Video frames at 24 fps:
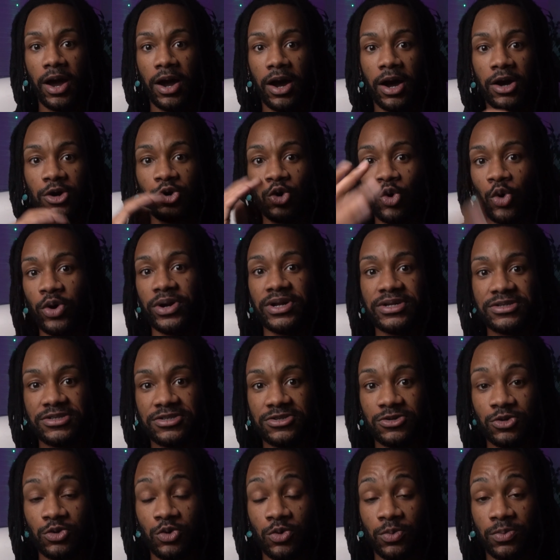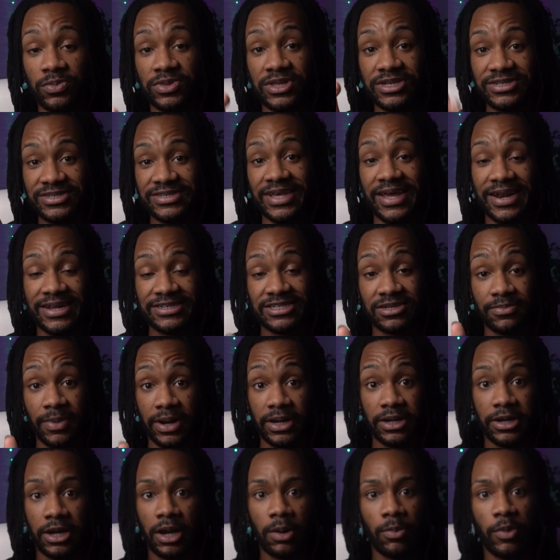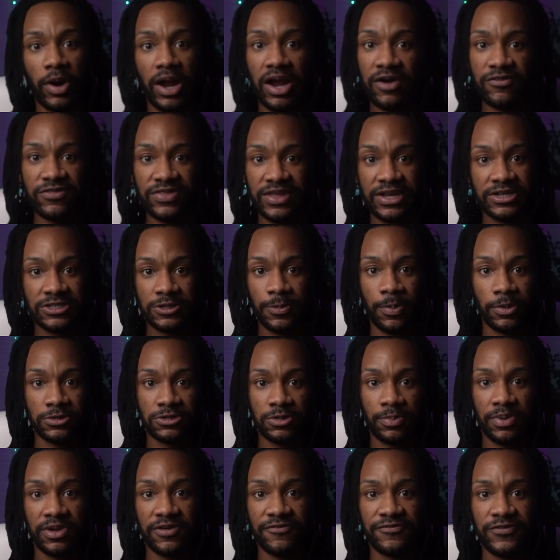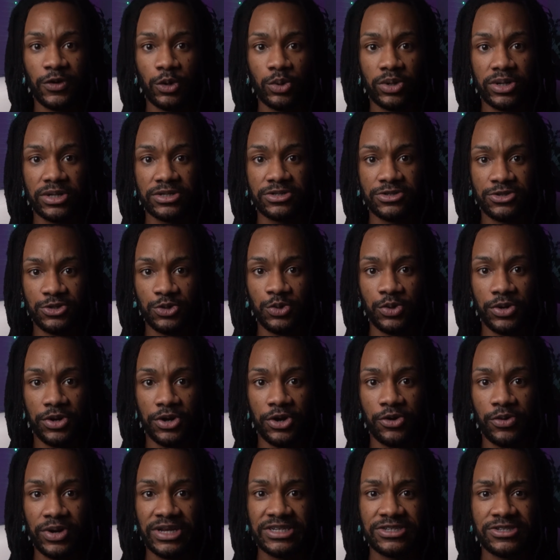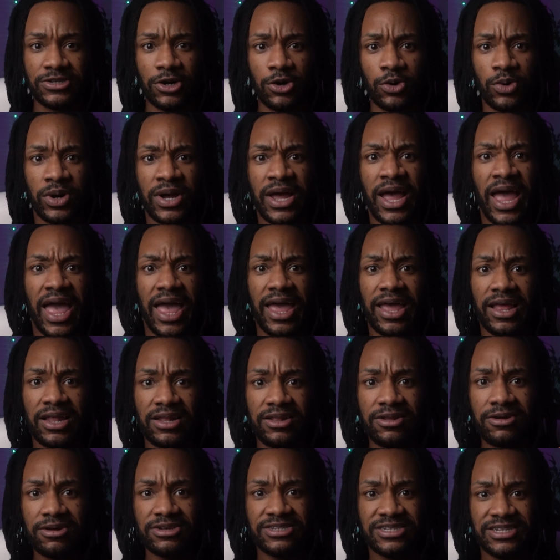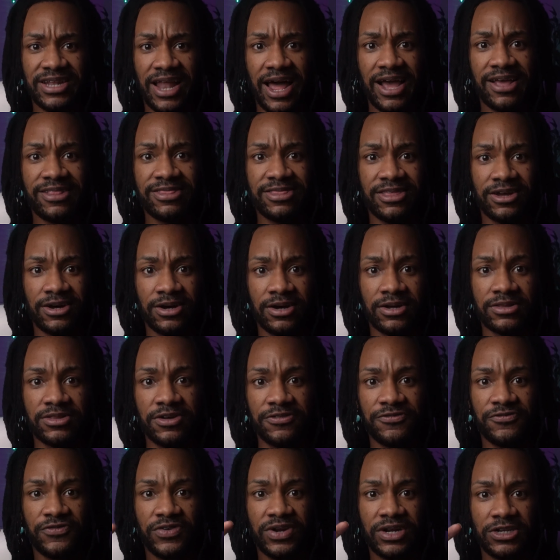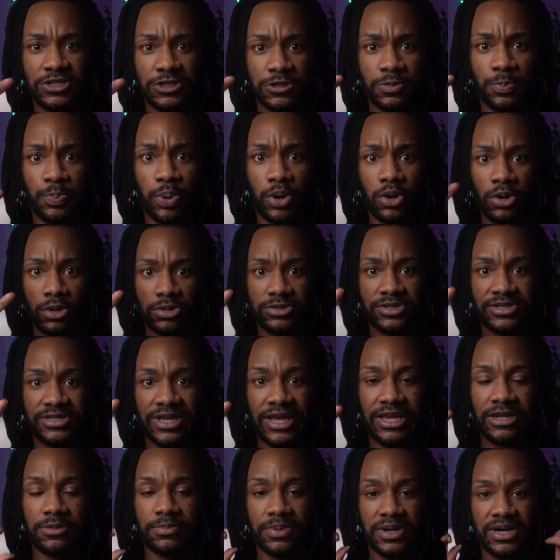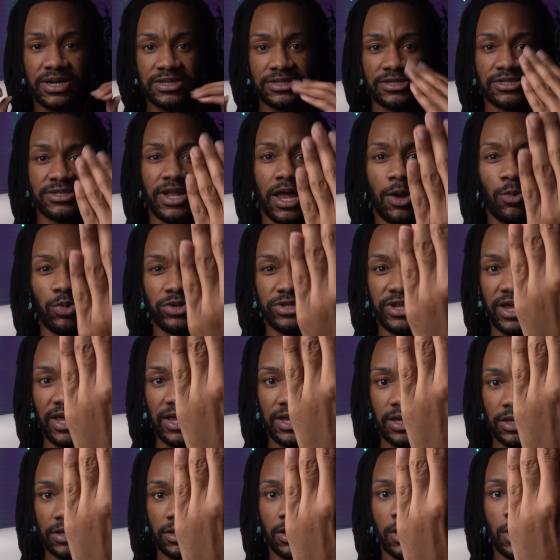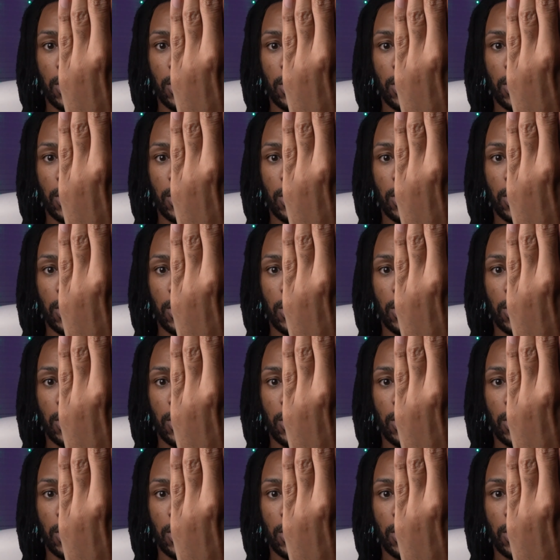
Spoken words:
according to the settings in my camera, everything's supposed to be in focus to a degree. So it looks like the footage is pulsating, because it's like, well, dang,